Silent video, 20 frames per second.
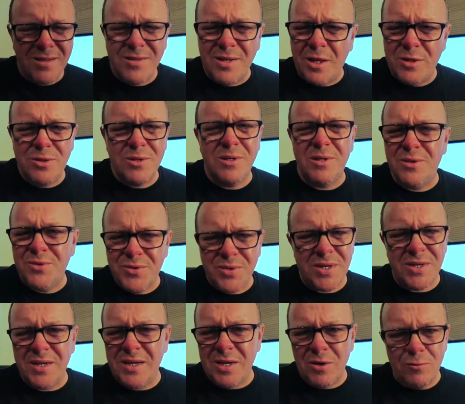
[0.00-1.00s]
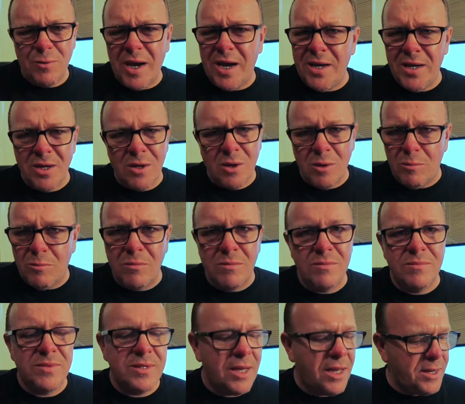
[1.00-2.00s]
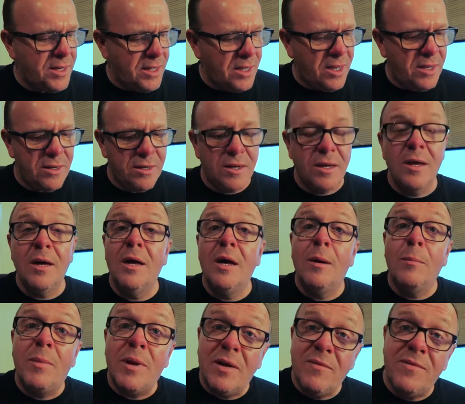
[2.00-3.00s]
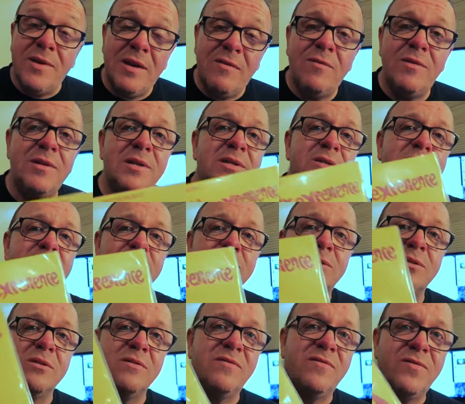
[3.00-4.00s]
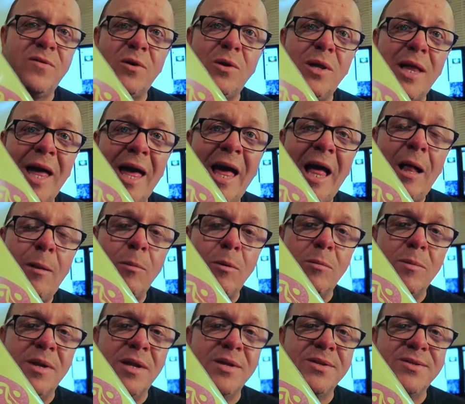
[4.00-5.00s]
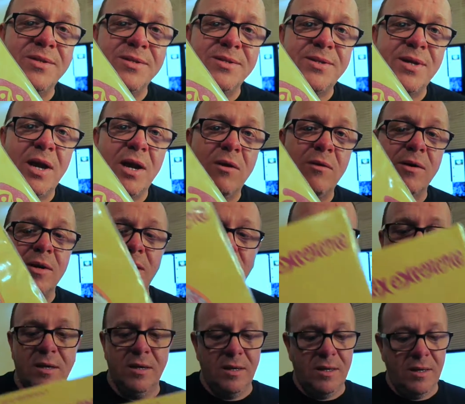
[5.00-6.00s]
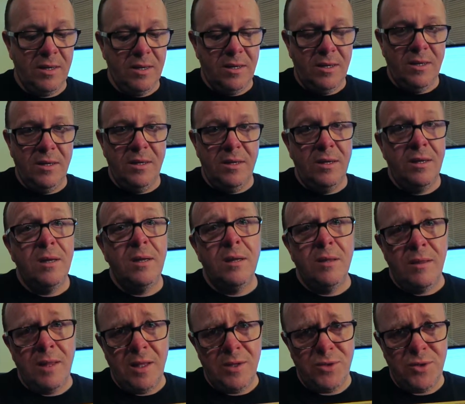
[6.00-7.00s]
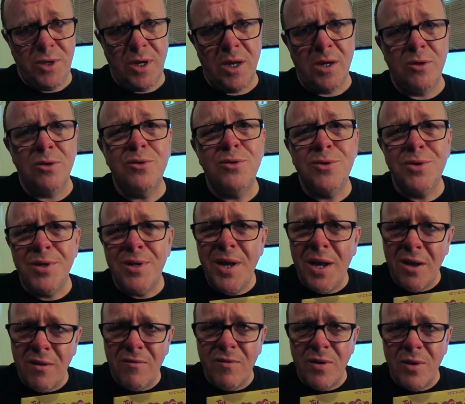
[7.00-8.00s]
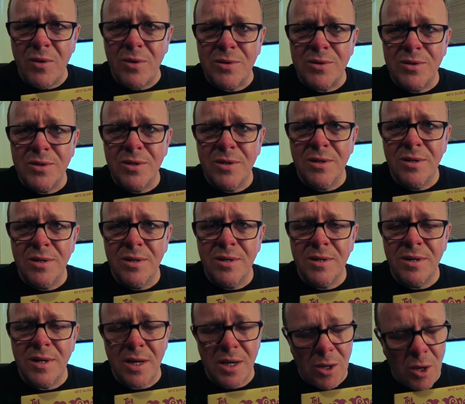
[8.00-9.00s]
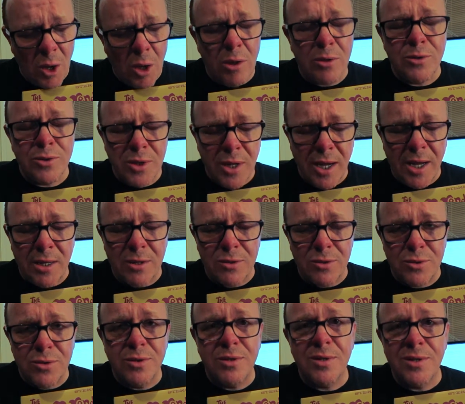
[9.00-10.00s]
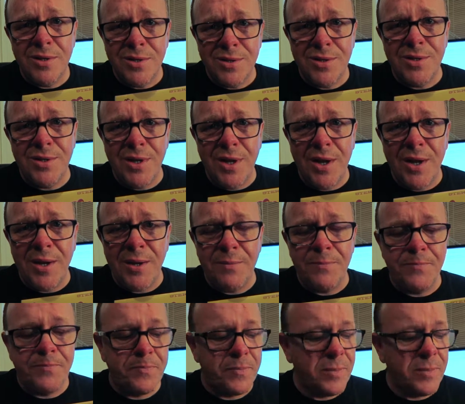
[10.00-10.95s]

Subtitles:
Digital, CD, radio, yada yada. But I've never listened to the full album in its entirety. That changed today, folks. It all changed today.